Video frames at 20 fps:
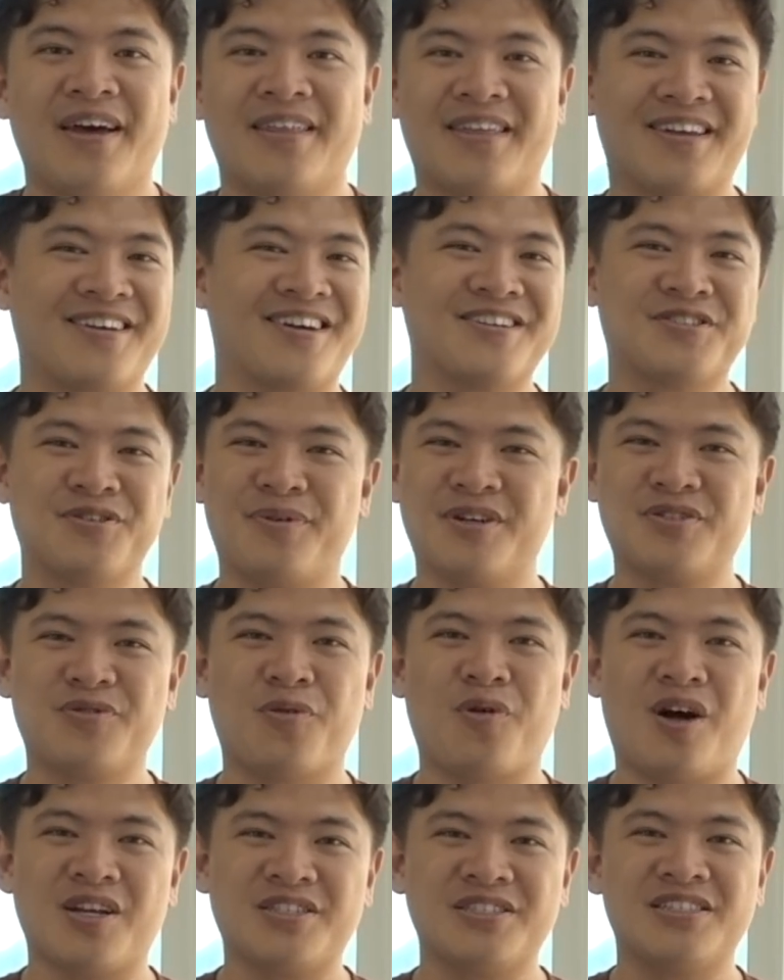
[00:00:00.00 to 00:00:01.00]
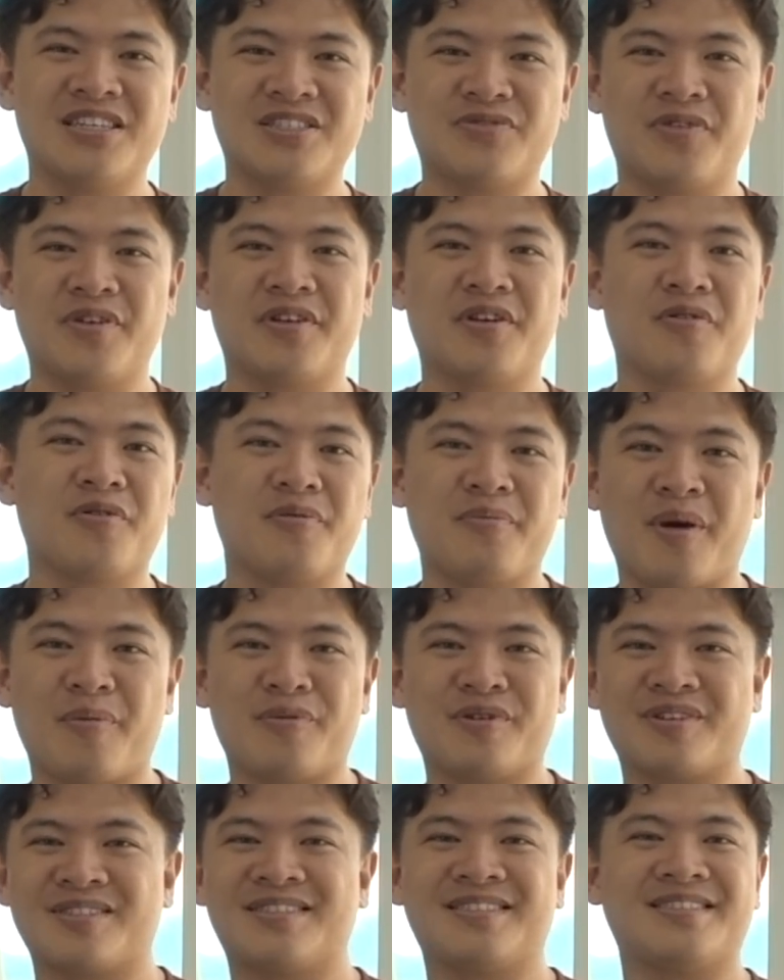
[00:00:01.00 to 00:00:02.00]
Thank you guys so much for watching this video.
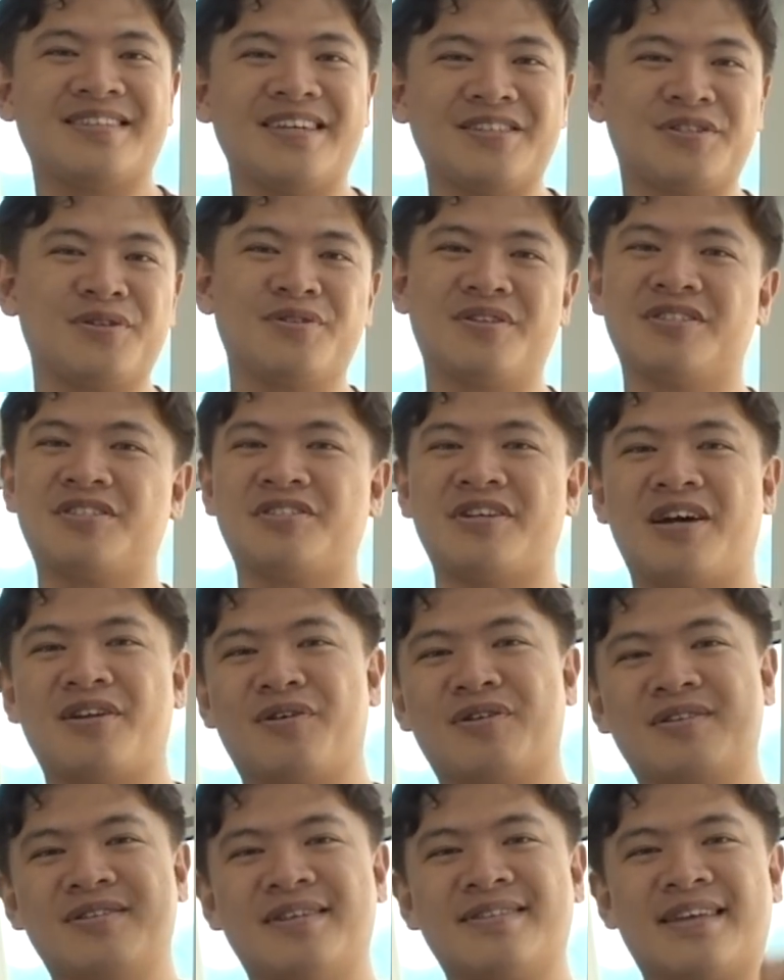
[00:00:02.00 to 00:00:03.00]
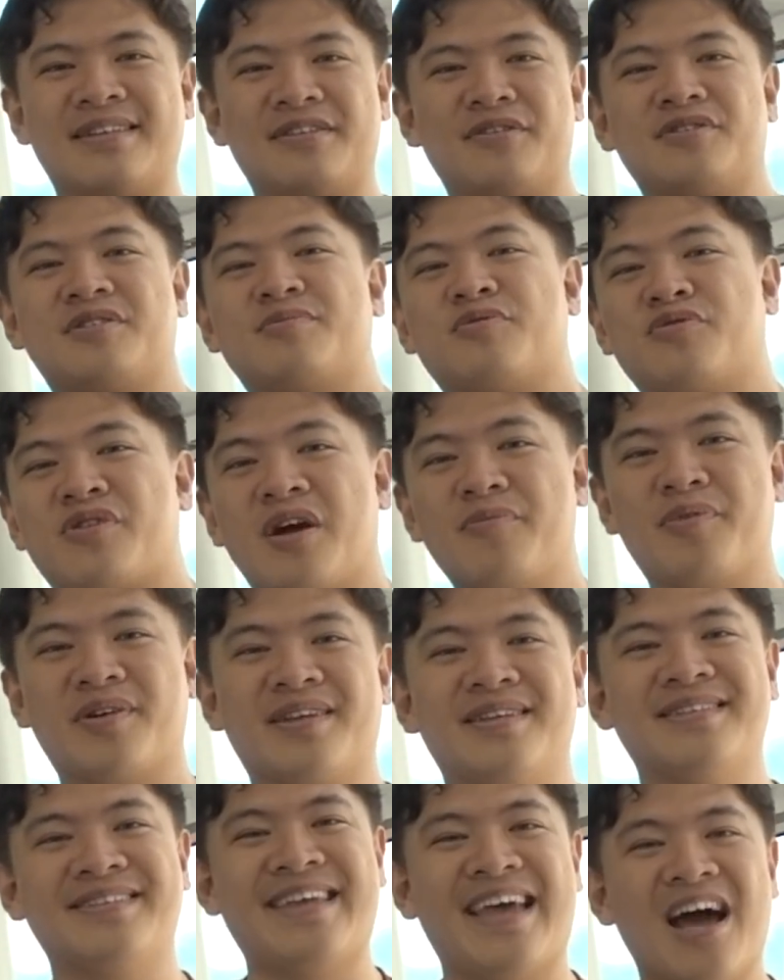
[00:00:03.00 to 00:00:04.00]
Remember to stay tuned to this channel, click that little subscribe
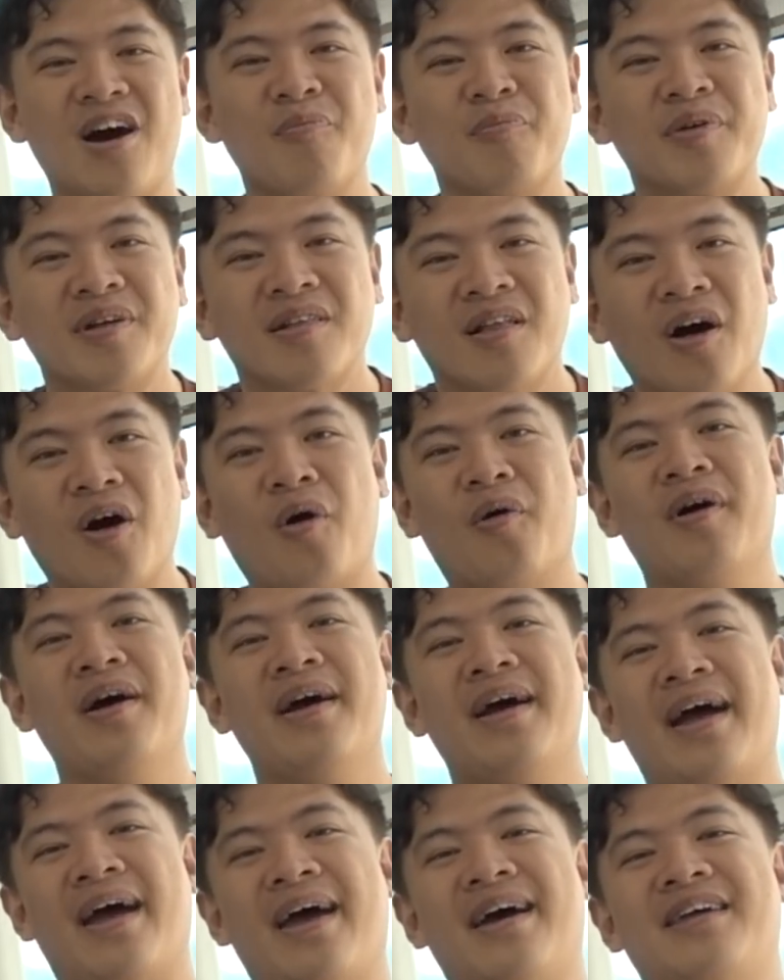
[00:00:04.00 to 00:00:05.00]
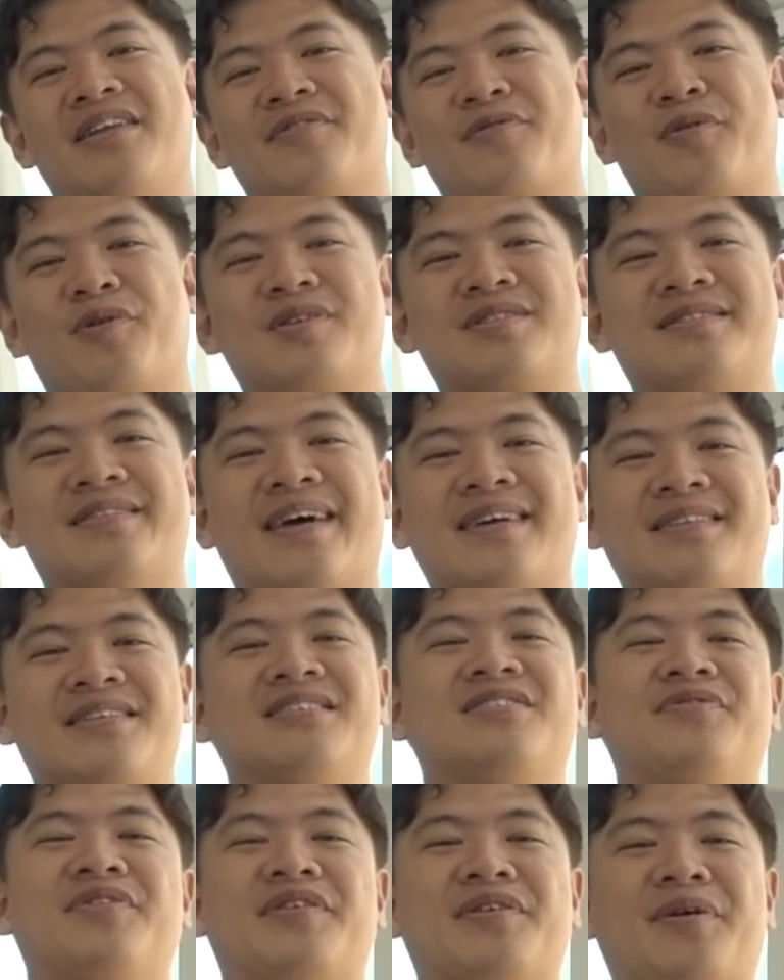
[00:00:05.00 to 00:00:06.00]
button down below, and of course, like
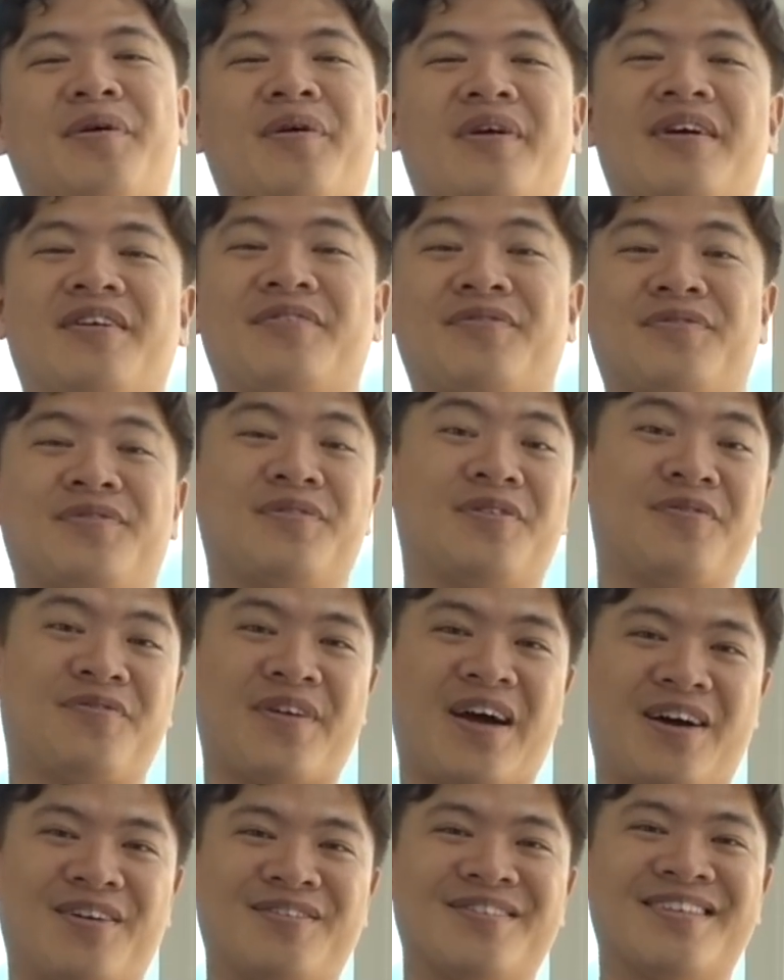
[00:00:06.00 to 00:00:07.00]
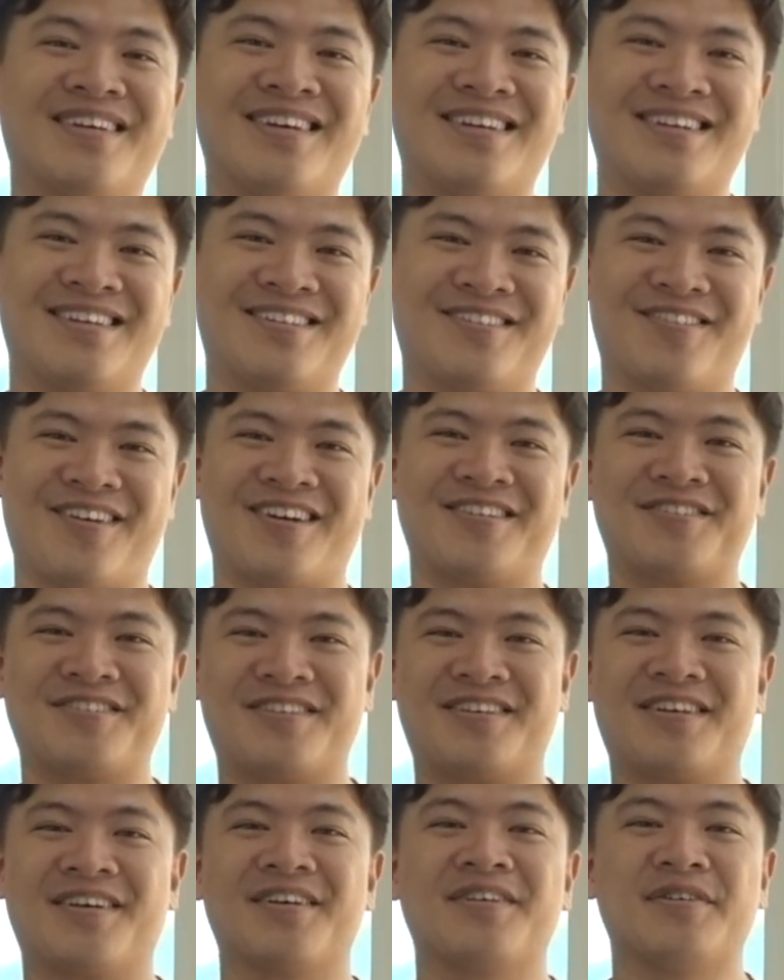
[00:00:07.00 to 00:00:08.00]
this video if you found it
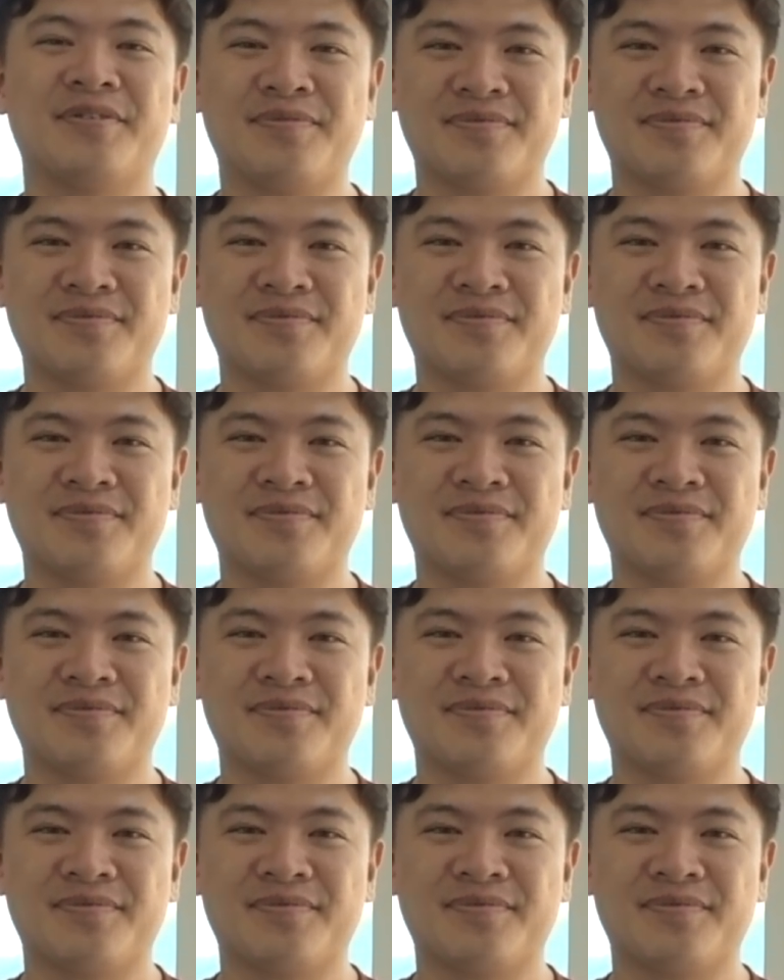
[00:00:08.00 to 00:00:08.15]
enlightening.